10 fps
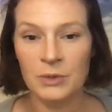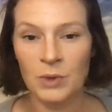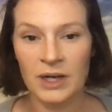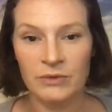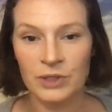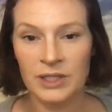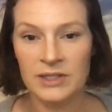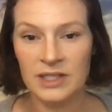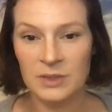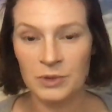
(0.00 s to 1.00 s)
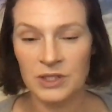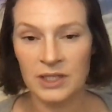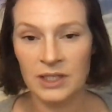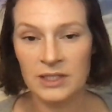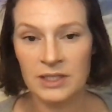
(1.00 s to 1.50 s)
whatever it is that's
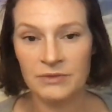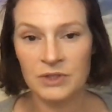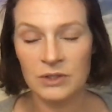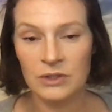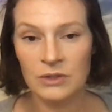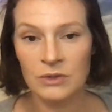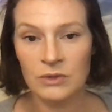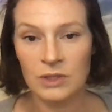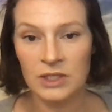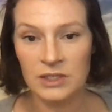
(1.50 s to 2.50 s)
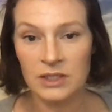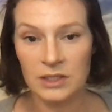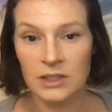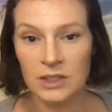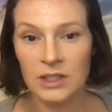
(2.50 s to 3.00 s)
presented itself to you, is
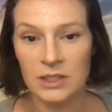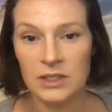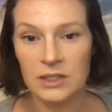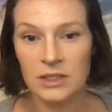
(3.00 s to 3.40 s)
is